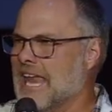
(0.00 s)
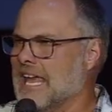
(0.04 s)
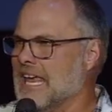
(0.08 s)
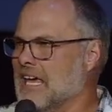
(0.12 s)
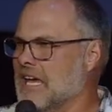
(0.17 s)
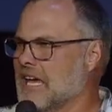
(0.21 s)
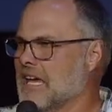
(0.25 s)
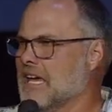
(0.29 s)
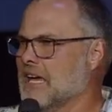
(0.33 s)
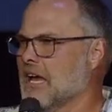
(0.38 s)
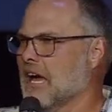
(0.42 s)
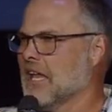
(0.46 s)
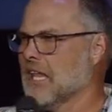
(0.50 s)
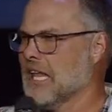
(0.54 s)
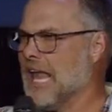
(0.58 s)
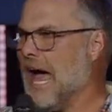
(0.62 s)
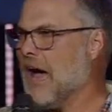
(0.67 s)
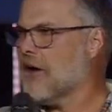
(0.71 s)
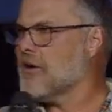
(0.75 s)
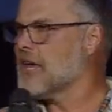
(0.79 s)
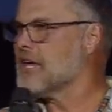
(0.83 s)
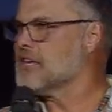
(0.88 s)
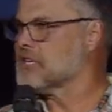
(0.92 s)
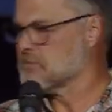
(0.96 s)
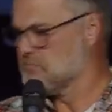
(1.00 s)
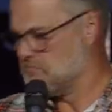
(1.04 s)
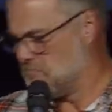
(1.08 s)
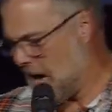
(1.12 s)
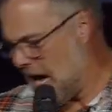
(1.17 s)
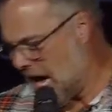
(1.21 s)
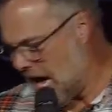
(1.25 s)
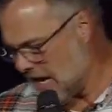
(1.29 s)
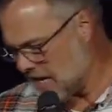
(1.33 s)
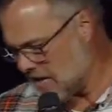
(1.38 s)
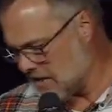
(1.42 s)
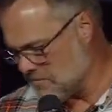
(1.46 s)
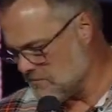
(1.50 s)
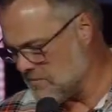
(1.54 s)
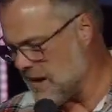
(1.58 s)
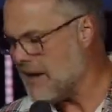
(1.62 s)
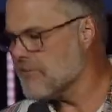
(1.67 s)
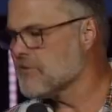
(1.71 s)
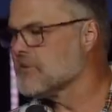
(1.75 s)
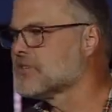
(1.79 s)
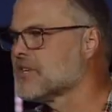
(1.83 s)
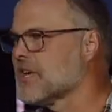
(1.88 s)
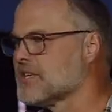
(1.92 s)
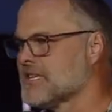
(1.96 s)
And he allowed his body, the
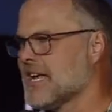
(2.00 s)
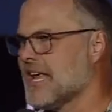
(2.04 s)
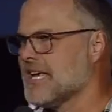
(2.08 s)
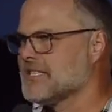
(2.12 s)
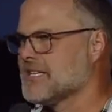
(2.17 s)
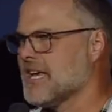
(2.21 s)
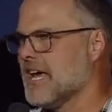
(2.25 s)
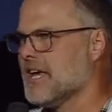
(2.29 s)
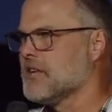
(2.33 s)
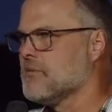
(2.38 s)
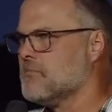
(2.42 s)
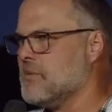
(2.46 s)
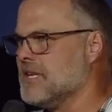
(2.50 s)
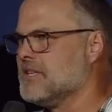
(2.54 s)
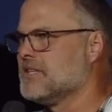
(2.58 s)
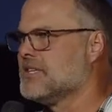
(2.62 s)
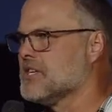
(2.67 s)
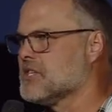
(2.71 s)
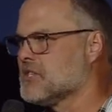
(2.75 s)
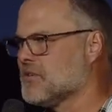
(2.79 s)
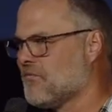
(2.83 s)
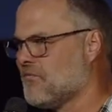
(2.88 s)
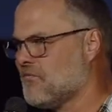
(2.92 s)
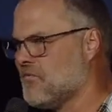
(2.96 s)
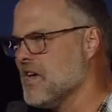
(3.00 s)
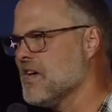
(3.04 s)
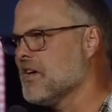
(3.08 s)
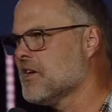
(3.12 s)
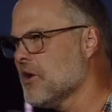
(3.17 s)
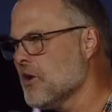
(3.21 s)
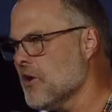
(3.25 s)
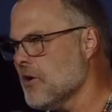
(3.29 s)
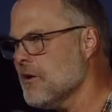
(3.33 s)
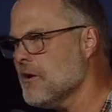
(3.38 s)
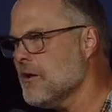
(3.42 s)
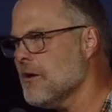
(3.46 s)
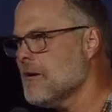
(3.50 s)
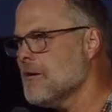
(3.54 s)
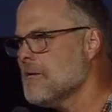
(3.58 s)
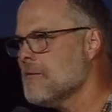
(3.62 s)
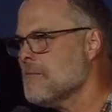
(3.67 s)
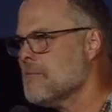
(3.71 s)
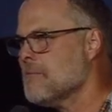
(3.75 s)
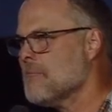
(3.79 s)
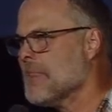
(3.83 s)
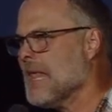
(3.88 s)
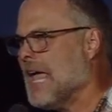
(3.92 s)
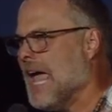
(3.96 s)
Bible says in Isaiah, to be disfigured
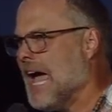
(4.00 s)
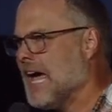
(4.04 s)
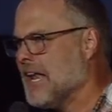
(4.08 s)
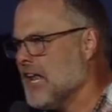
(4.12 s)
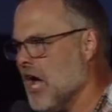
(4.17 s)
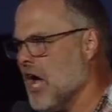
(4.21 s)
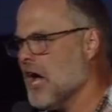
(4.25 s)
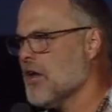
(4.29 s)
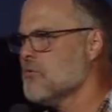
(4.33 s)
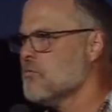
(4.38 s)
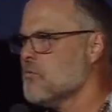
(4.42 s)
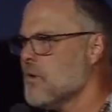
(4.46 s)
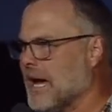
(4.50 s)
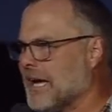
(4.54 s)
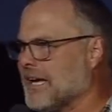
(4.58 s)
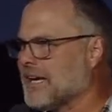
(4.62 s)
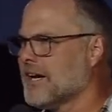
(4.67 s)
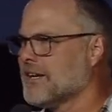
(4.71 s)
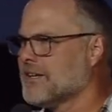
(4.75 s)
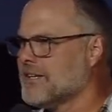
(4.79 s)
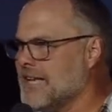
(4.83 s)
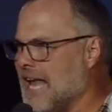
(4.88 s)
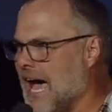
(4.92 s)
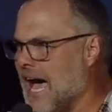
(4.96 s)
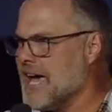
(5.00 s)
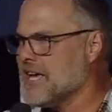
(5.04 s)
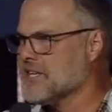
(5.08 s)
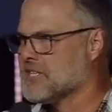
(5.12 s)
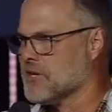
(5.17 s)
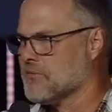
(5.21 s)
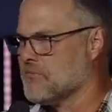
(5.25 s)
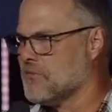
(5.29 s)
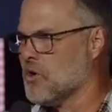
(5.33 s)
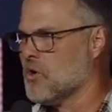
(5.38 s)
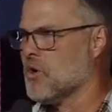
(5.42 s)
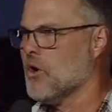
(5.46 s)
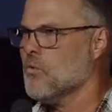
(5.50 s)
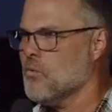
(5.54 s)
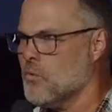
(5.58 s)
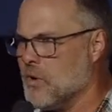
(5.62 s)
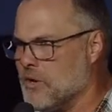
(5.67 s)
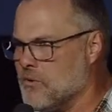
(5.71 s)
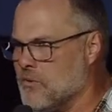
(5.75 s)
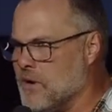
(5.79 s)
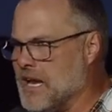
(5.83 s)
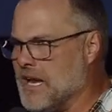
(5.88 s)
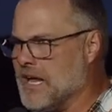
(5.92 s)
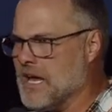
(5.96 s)
and unrecognizable.
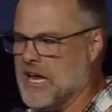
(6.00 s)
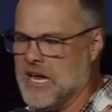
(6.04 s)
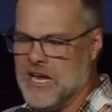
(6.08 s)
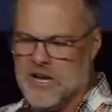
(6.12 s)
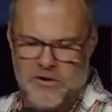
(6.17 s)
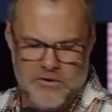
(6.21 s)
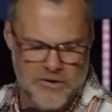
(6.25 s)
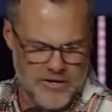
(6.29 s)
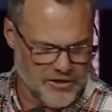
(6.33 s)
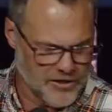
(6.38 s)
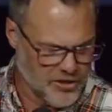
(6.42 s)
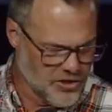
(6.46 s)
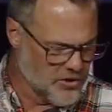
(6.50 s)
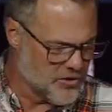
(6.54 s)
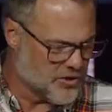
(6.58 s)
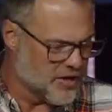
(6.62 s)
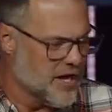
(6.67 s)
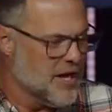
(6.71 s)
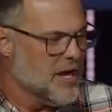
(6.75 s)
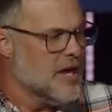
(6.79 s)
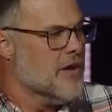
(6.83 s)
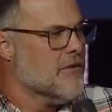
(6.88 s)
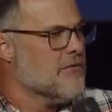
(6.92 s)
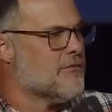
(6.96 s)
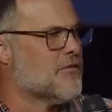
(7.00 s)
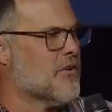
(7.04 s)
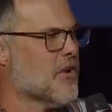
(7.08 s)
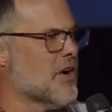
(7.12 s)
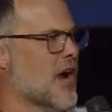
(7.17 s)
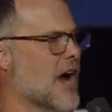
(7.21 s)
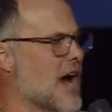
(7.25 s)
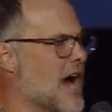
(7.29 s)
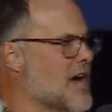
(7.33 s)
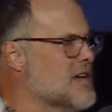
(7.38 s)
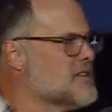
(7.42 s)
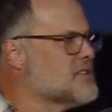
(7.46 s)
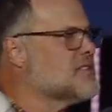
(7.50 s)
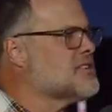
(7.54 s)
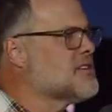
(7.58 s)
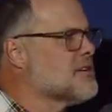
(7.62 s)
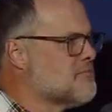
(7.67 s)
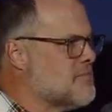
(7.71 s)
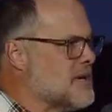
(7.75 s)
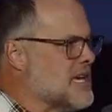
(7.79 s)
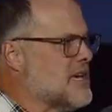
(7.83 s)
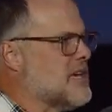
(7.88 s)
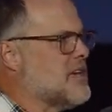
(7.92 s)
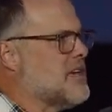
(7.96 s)
We read it here in Luke, for us
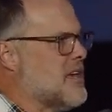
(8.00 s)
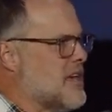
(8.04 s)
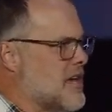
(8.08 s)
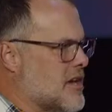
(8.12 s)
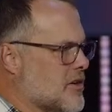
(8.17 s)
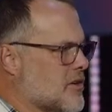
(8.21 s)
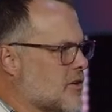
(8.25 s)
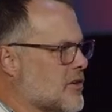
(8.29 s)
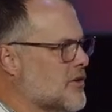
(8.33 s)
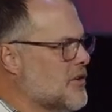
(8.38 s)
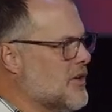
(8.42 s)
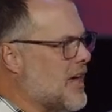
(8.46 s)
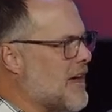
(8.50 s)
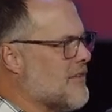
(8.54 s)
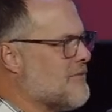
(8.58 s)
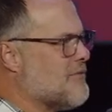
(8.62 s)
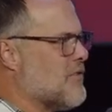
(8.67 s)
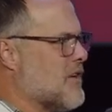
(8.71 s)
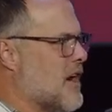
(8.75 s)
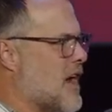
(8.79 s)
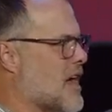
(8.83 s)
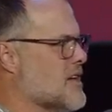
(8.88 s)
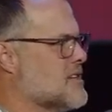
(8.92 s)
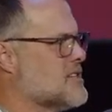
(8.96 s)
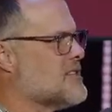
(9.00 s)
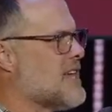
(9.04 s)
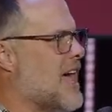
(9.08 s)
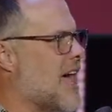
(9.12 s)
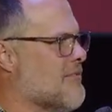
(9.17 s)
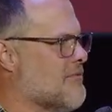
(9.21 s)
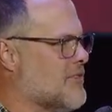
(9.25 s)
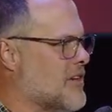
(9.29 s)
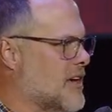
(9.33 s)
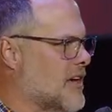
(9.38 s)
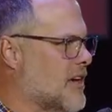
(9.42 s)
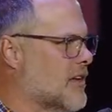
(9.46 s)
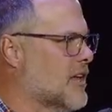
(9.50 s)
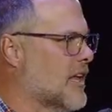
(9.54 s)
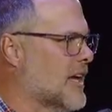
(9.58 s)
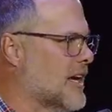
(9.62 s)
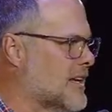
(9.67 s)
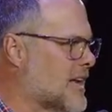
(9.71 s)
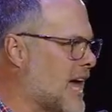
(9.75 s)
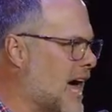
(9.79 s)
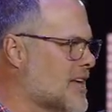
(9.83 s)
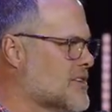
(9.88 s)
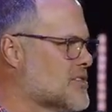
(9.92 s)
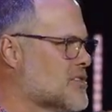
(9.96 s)
to be healed and for us to have
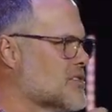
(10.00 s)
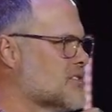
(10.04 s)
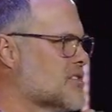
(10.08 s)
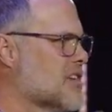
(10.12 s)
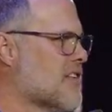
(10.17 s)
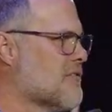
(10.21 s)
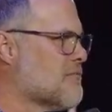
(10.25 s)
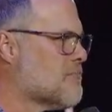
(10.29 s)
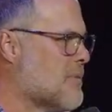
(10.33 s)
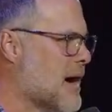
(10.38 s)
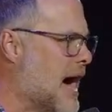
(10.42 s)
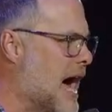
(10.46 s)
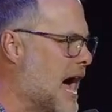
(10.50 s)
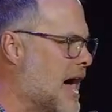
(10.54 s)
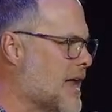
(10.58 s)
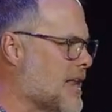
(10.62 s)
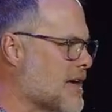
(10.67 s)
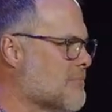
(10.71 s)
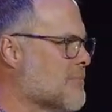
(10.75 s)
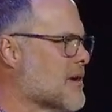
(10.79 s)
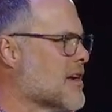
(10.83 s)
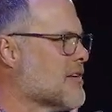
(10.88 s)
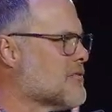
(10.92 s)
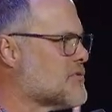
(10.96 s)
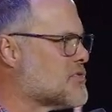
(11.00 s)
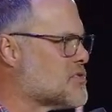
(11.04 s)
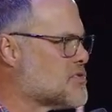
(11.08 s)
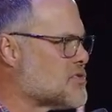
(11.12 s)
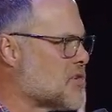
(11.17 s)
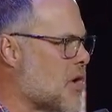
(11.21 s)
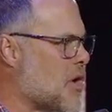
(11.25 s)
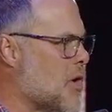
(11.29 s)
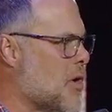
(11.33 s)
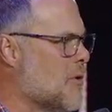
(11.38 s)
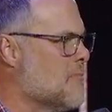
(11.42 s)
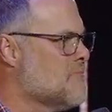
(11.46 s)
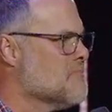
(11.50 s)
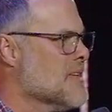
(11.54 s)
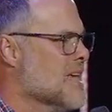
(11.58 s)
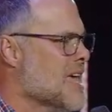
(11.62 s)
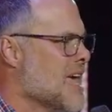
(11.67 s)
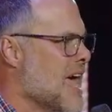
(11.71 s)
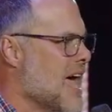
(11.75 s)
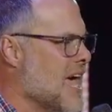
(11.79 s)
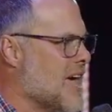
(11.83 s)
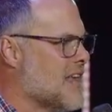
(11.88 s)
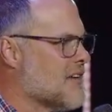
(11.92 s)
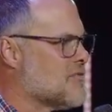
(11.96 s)
healing, not just of body, but of
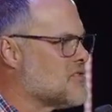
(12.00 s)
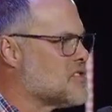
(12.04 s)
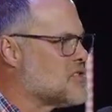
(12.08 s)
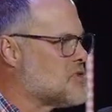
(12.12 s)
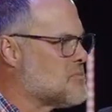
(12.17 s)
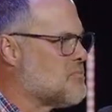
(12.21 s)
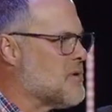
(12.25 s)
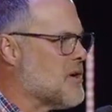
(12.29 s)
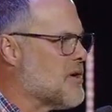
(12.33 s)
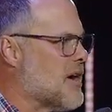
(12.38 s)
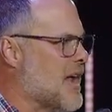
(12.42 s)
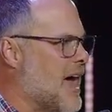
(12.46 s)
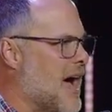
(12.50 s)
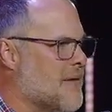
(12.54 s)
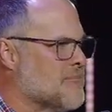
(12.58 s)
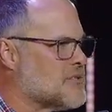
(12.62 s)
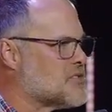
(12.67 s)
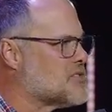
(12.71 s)
soul and of spirit.